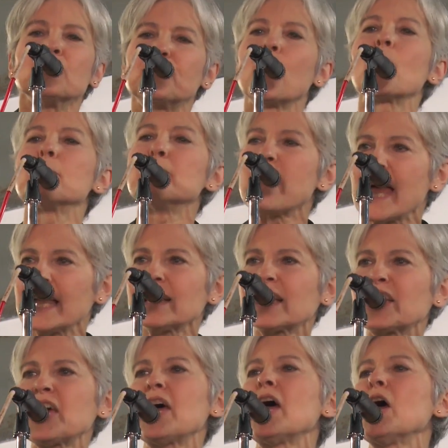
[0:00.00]
for
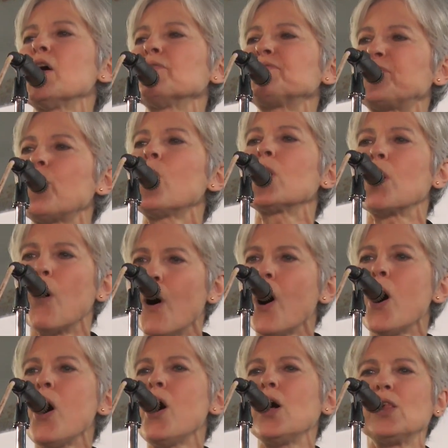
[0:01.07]
Medicare for
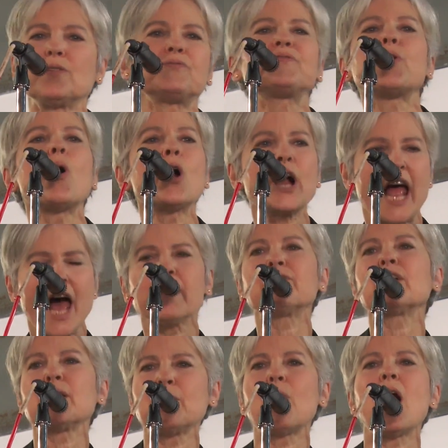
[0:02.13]
all, for
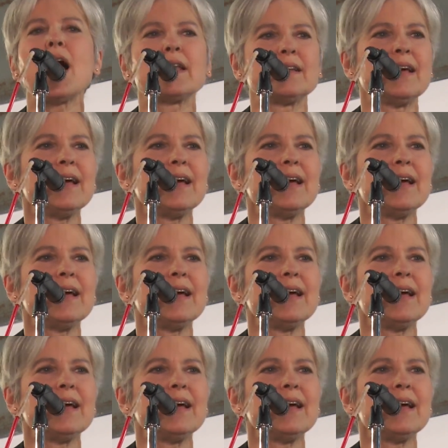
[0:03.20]
everyone.